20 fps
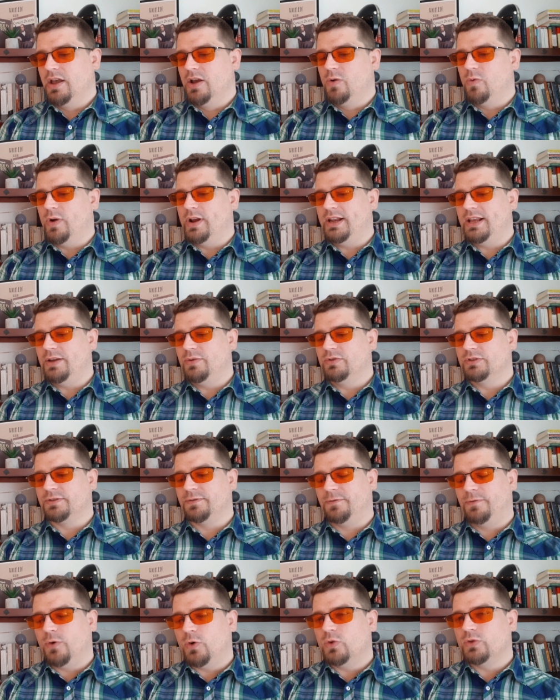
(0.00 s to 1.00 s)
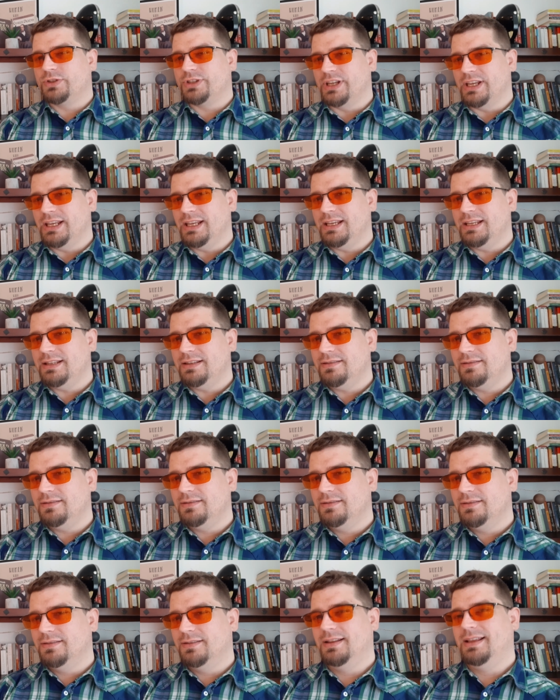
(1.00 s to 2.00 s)
When he was 14,
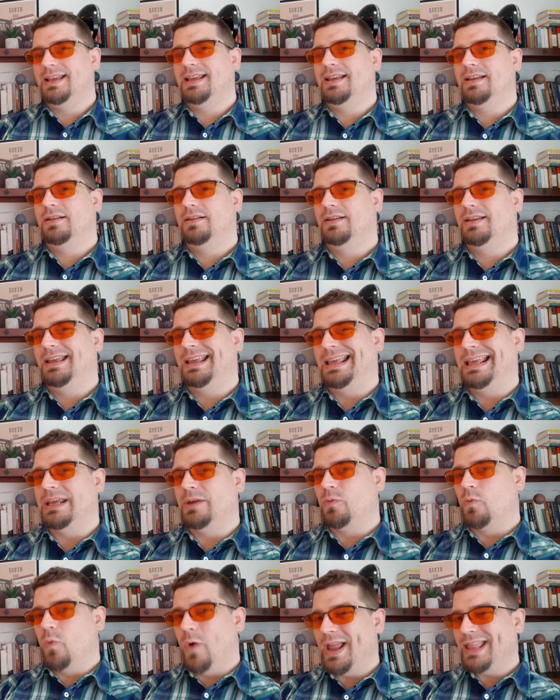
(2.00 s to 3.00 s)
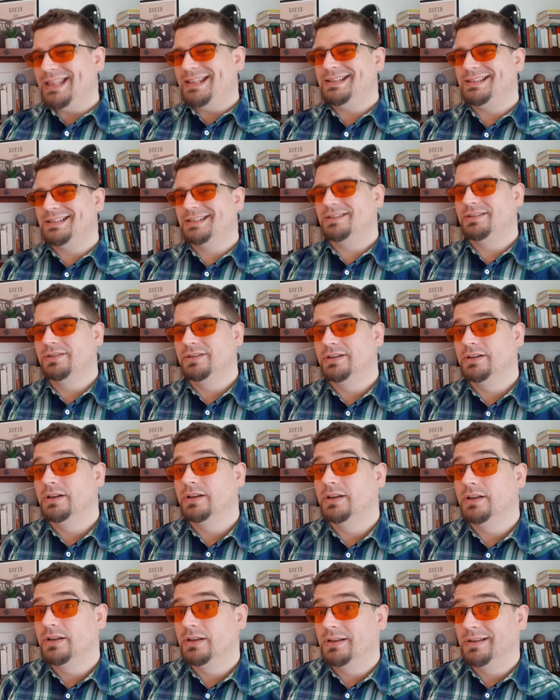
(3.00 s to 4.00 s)
he went,
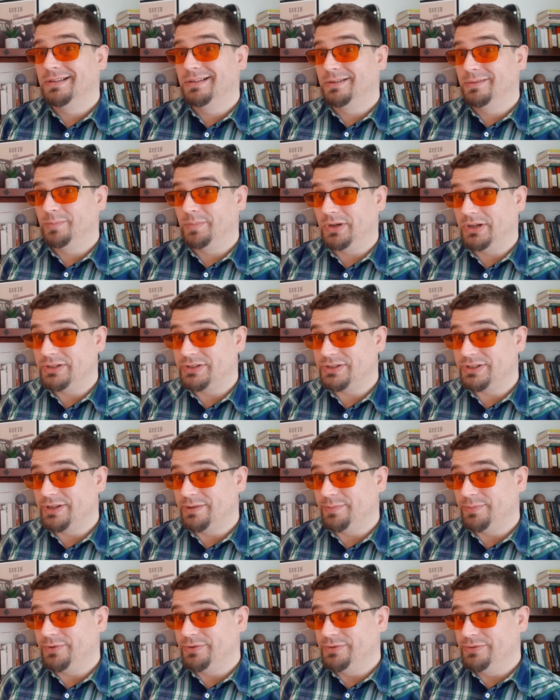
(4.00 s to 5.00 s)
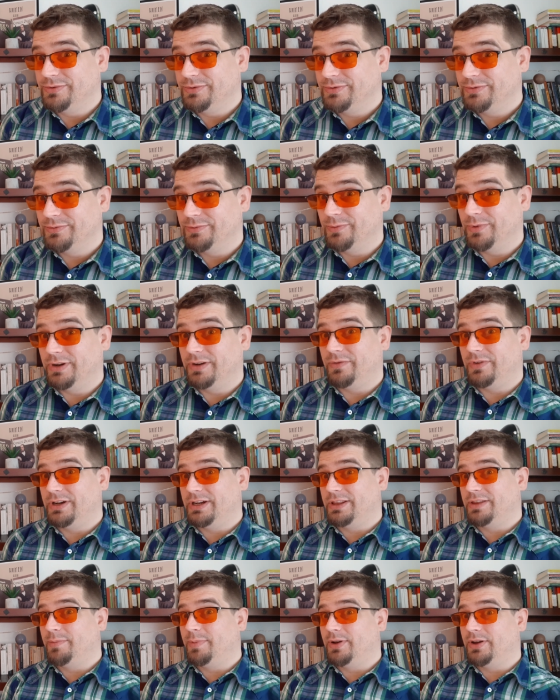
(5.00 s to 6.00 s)
past simple, one event
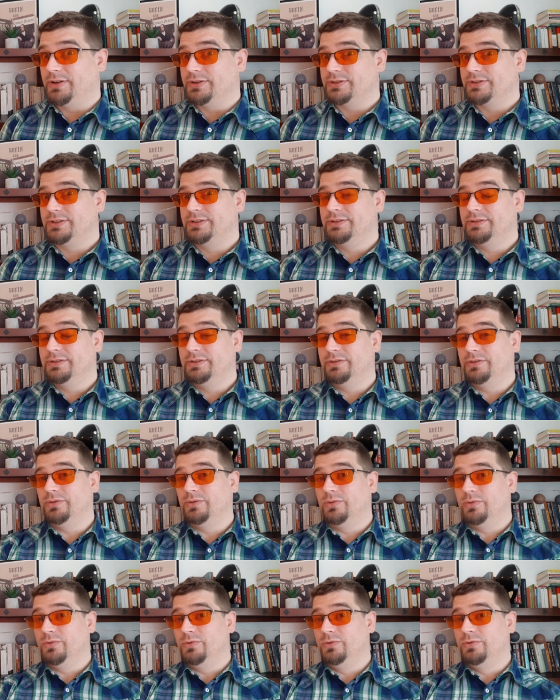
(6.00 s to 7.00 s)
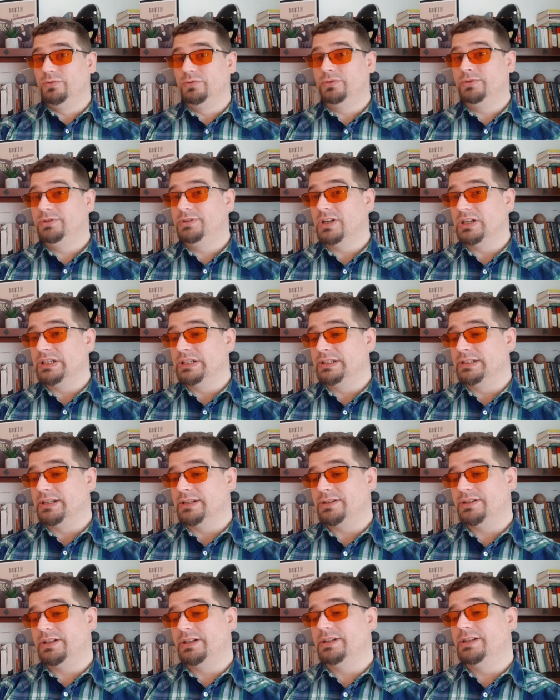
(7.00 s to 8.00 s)
in the past, all done and
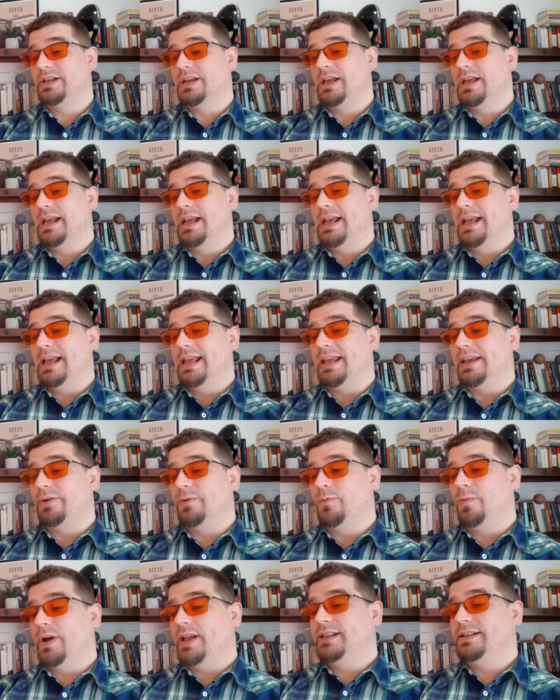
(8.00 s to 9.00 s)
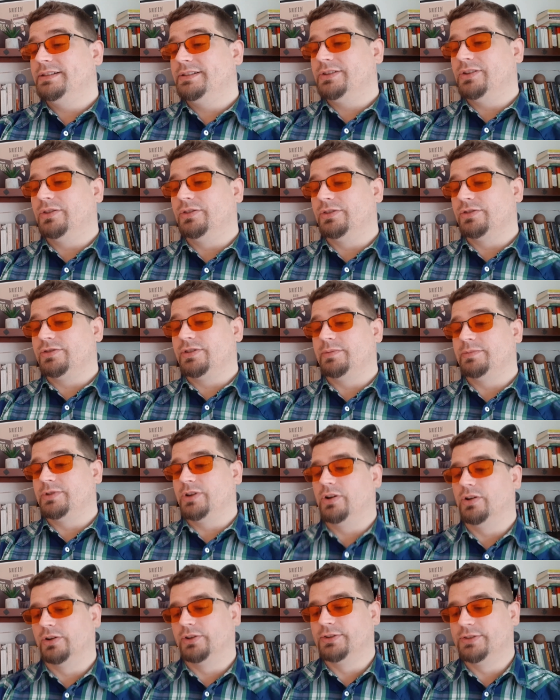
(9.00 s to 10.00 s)
dusted. He went on a trip to
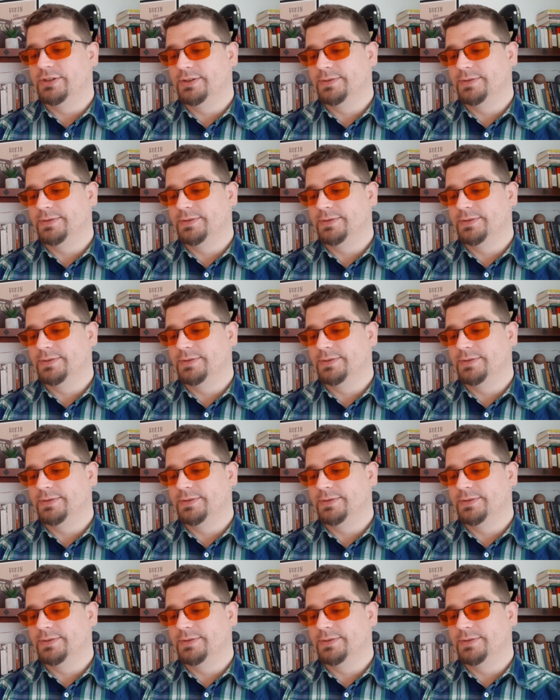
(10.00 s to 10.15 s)
Holland.